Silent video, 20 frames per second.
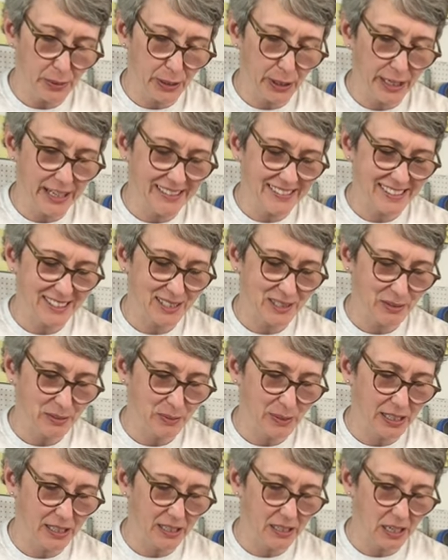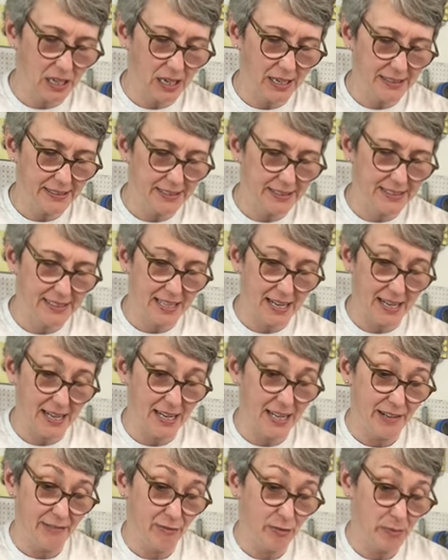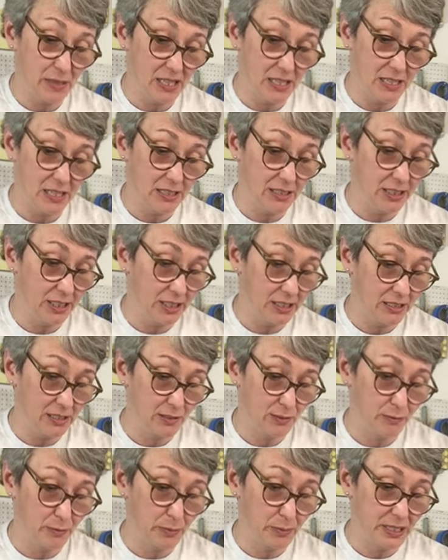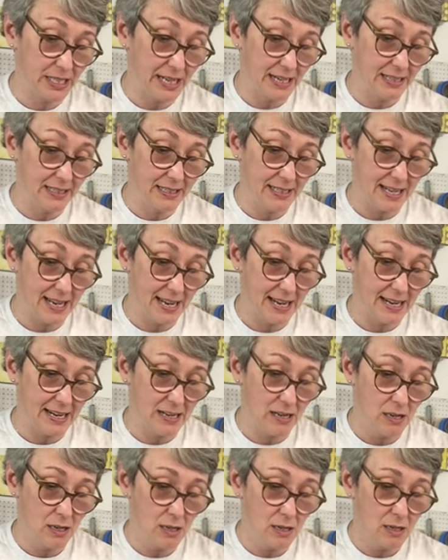prints where I saved my onions from day to day